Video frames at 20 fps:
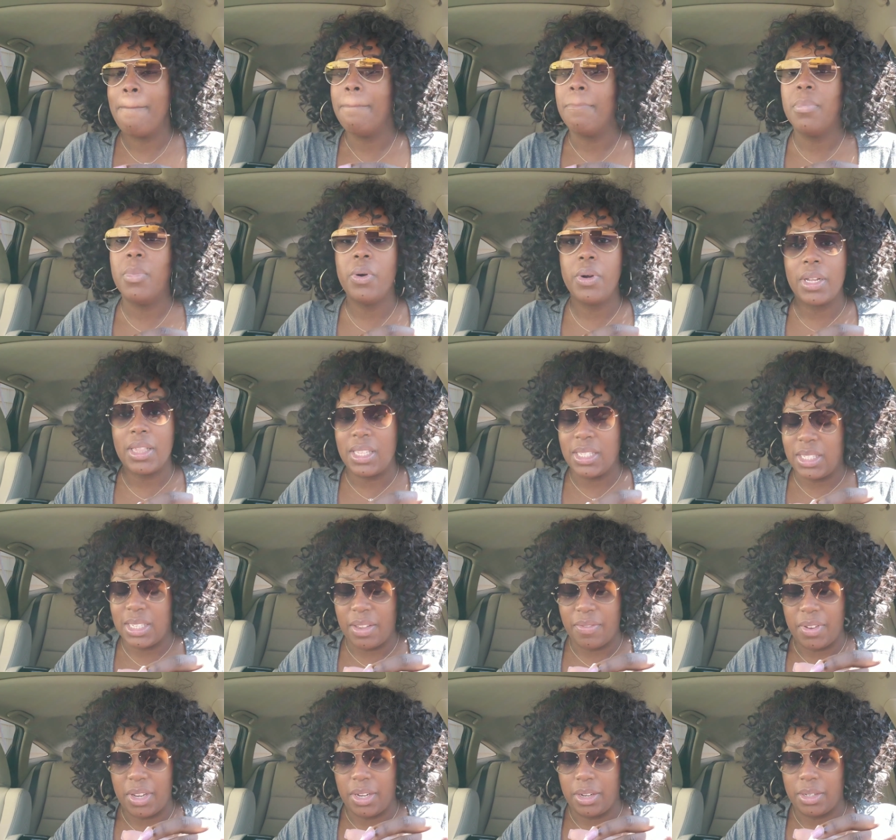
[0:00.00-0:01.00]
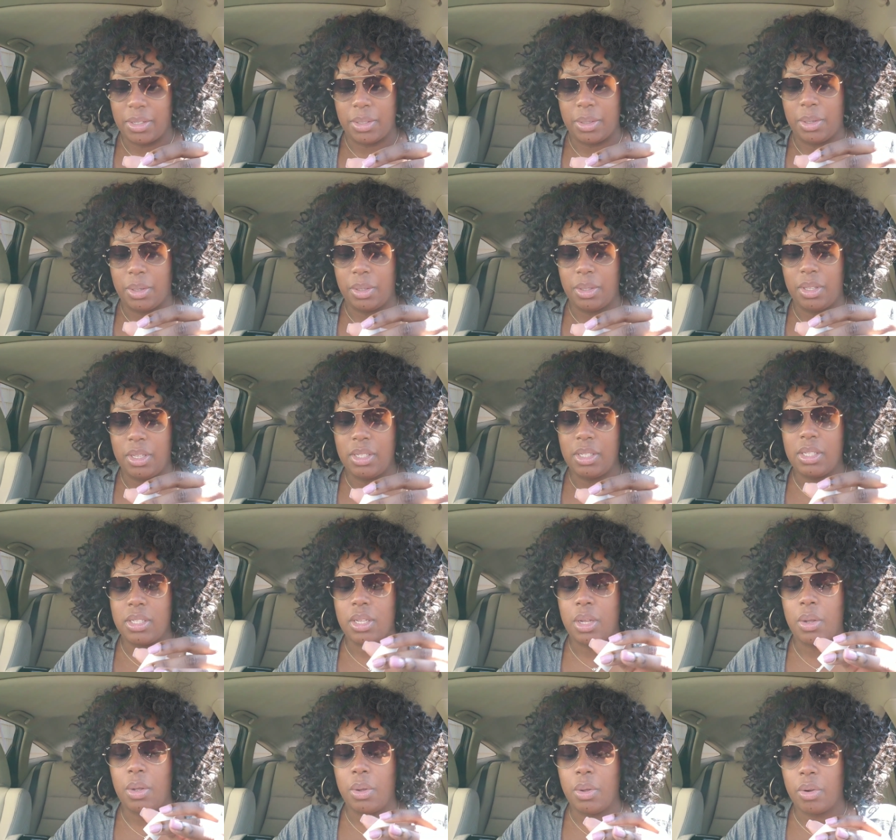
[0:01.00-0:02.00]
more than 7 years old. This is
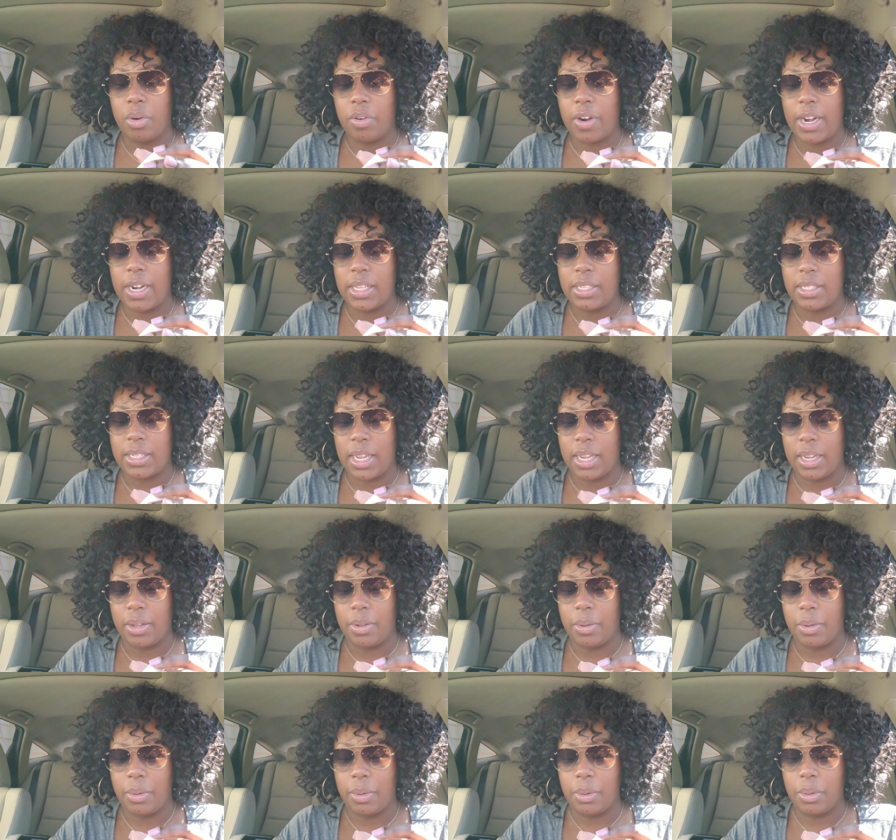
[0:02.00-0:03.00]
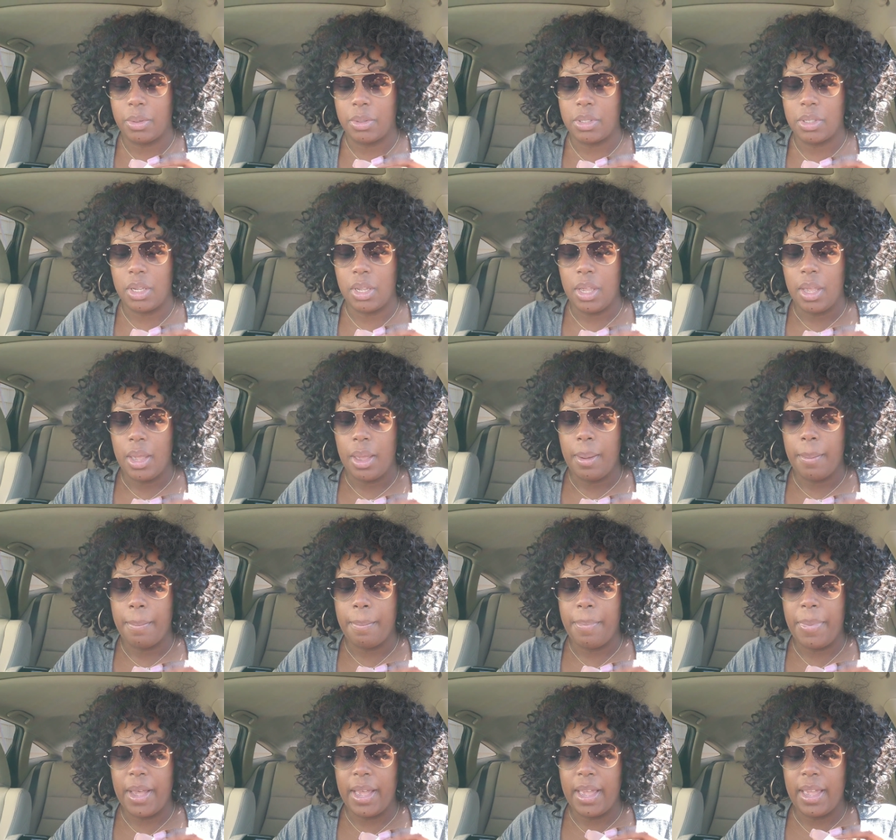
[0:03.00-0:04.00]
a whole credit cycle old.
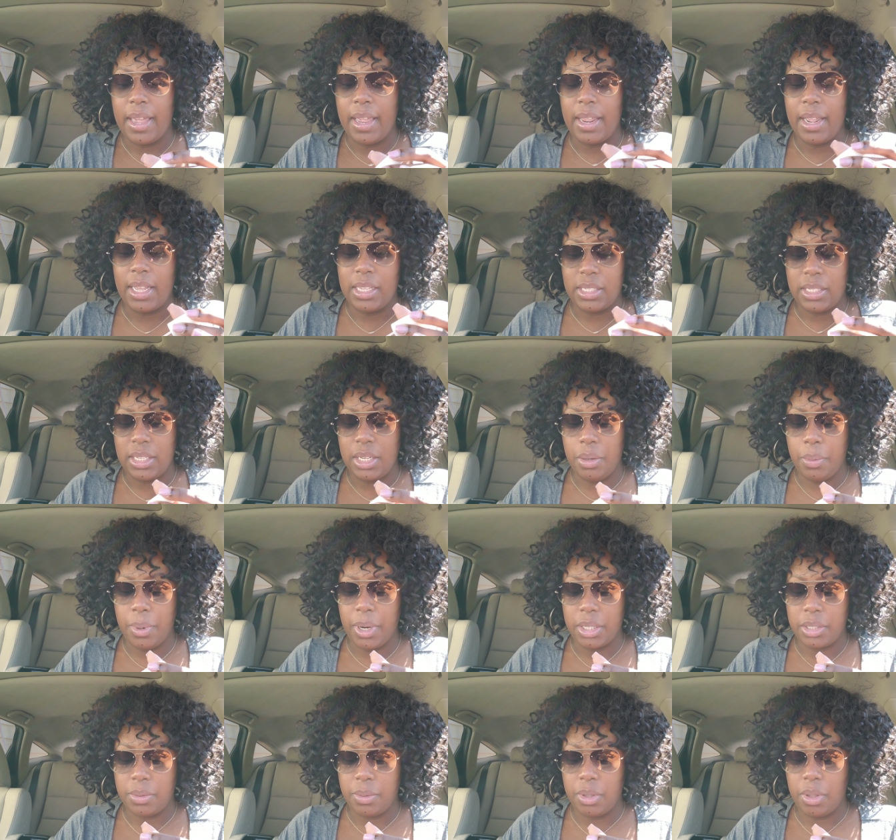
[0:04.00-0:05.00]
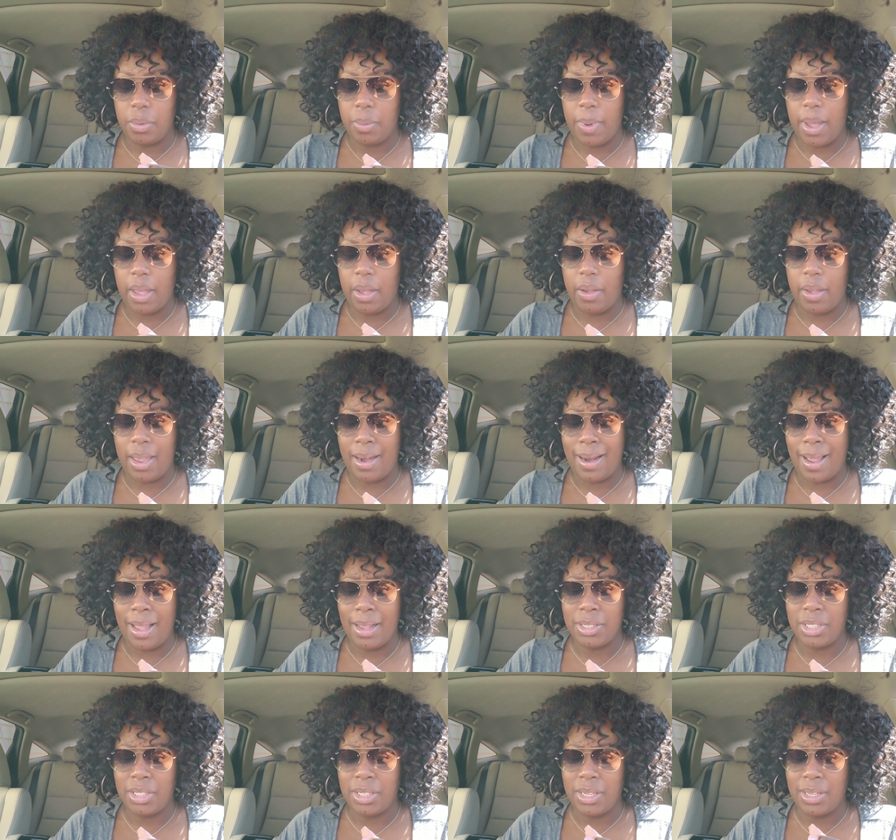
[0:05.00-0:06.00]
But it still works really well, and I
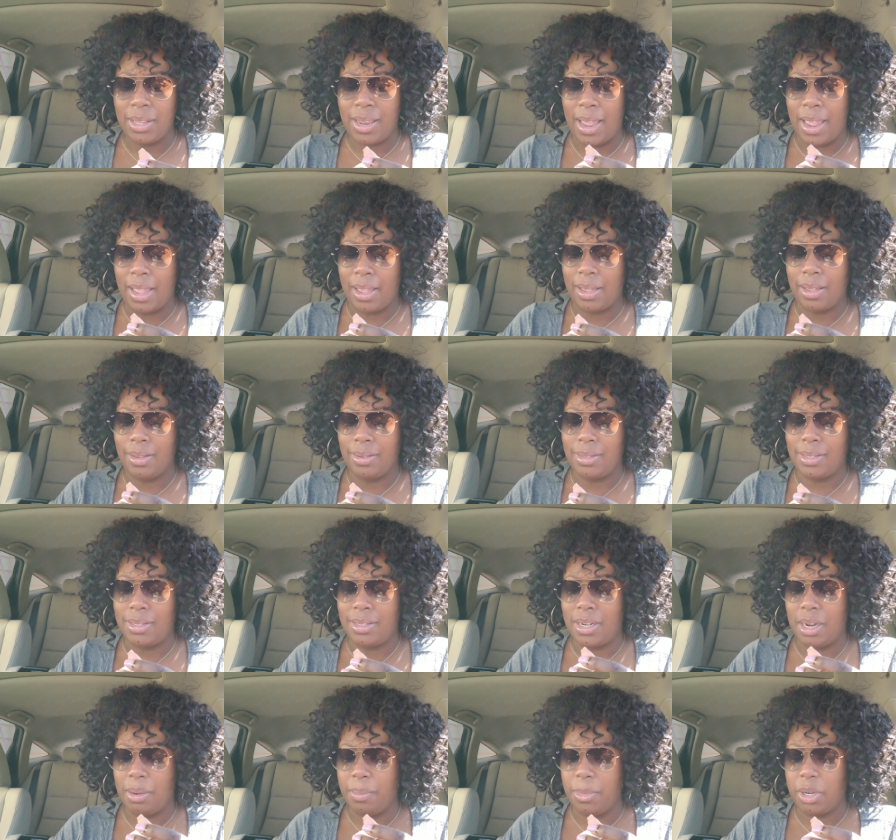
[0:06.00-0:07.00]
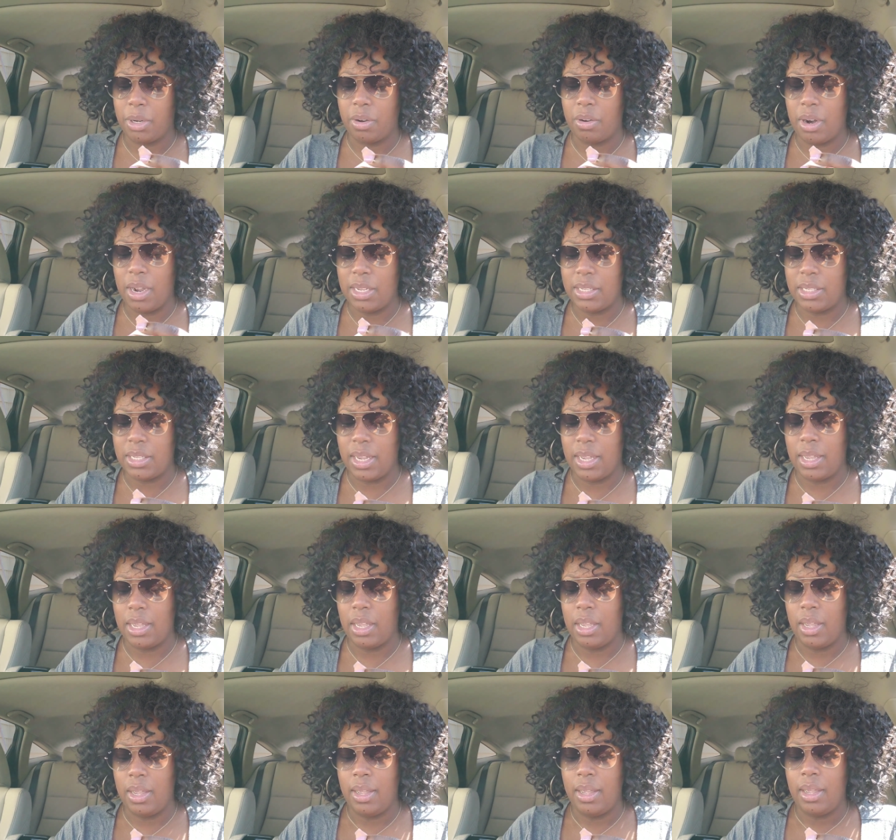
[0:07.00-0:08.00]
actually like stumbled across it.
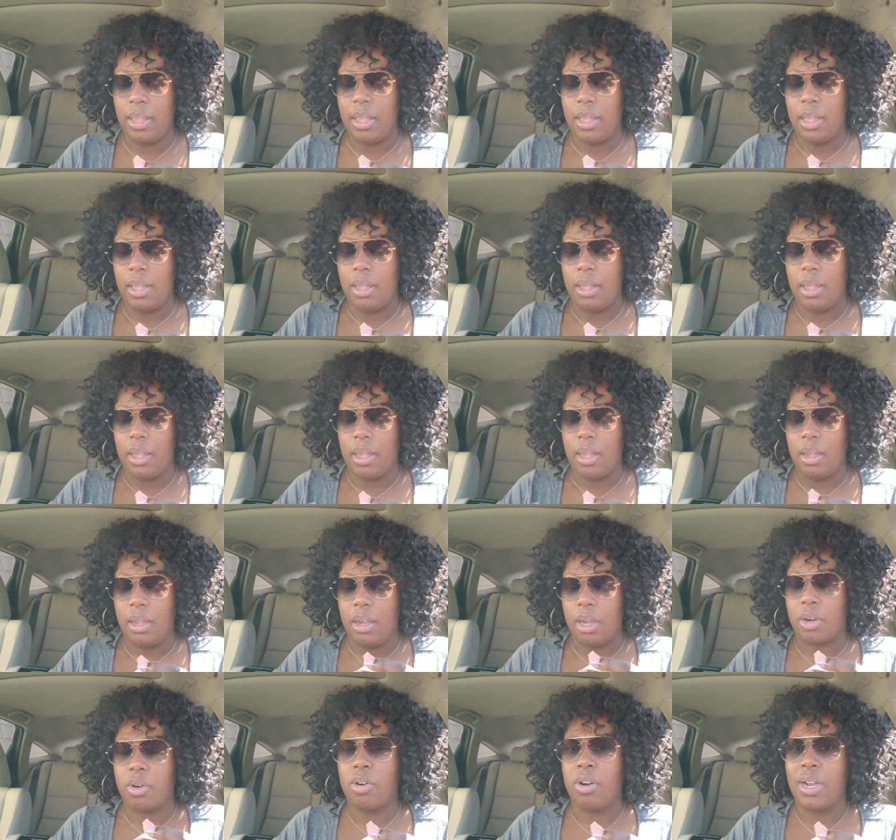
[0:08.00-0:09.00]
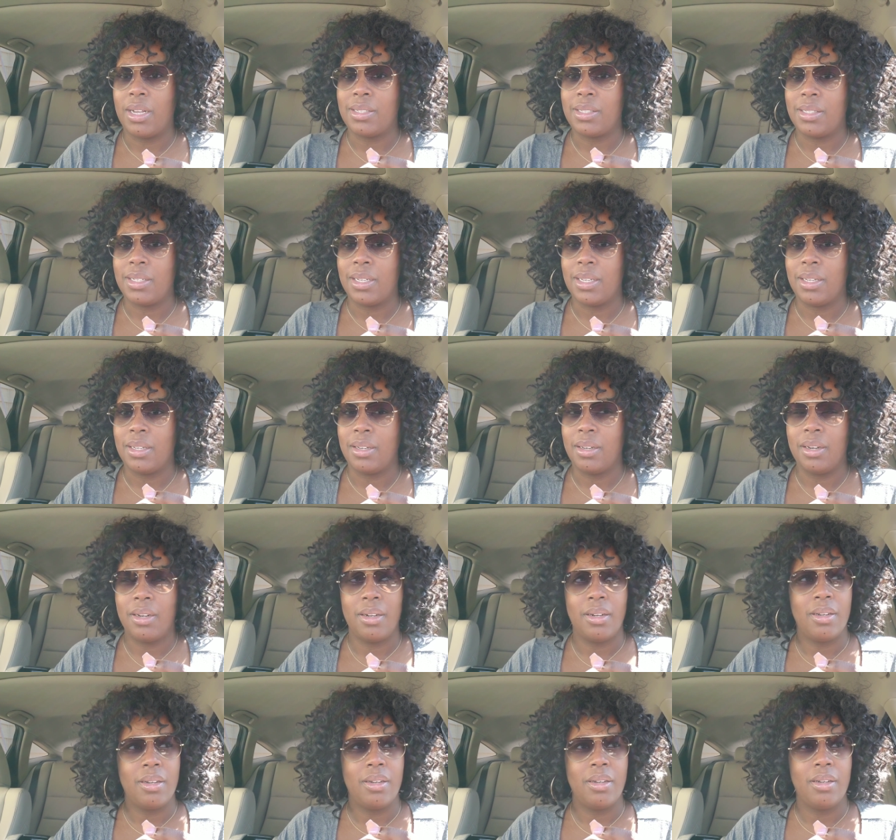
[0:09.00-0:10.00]

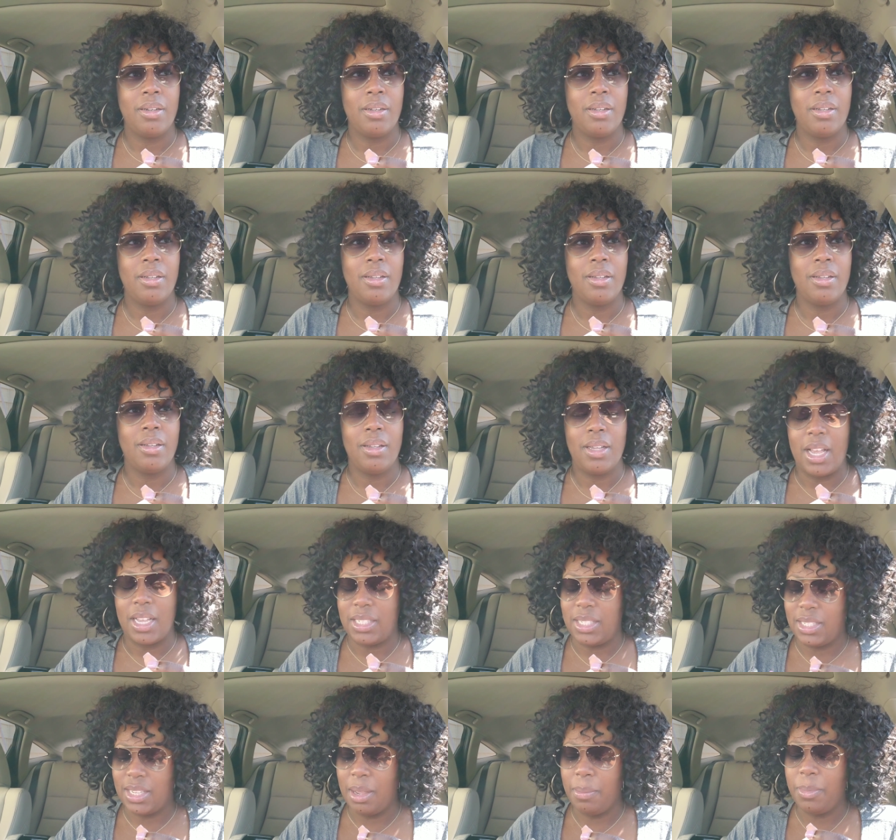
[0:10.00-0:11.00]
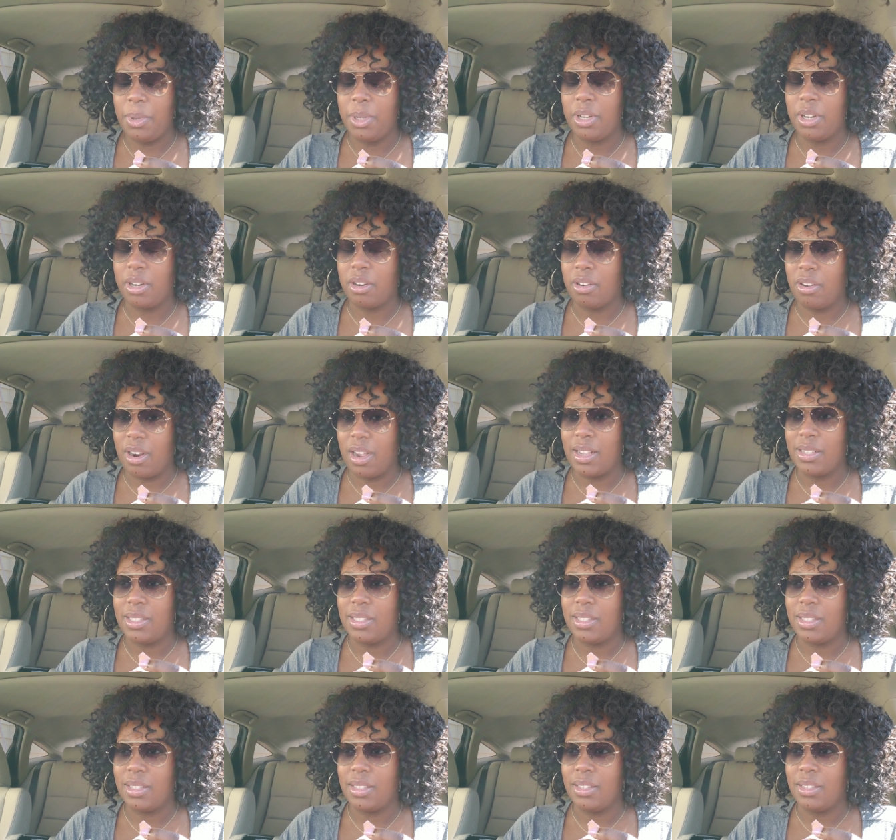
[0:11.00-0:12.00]
I stumbled
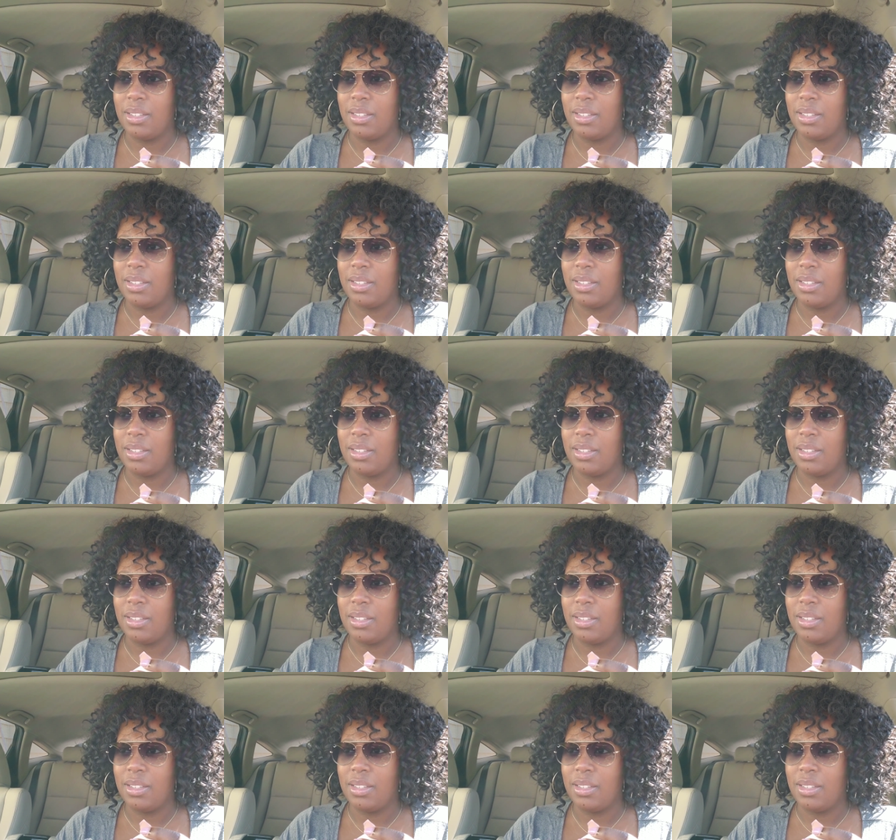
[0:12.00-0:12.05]
across,